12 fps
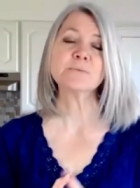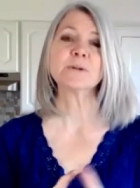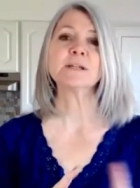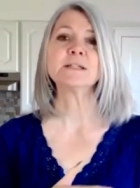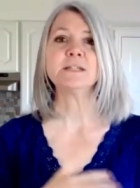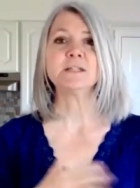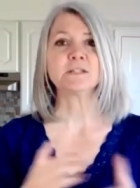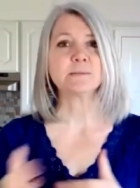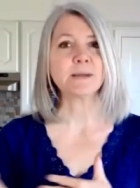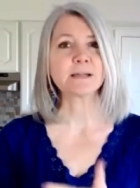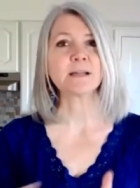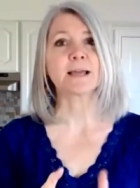We're going to teach them
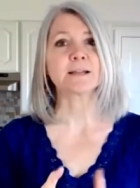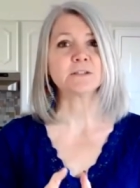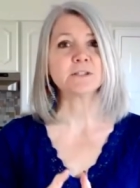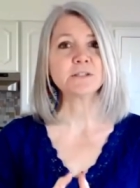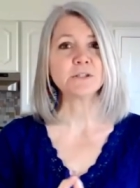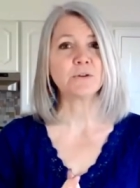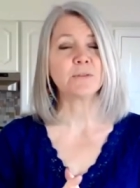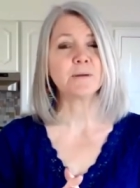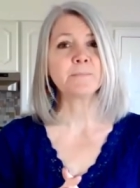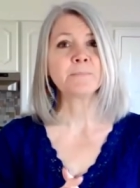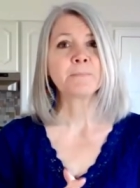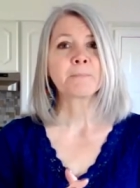how to actually sew
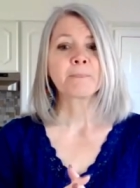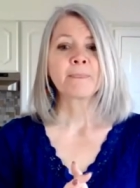them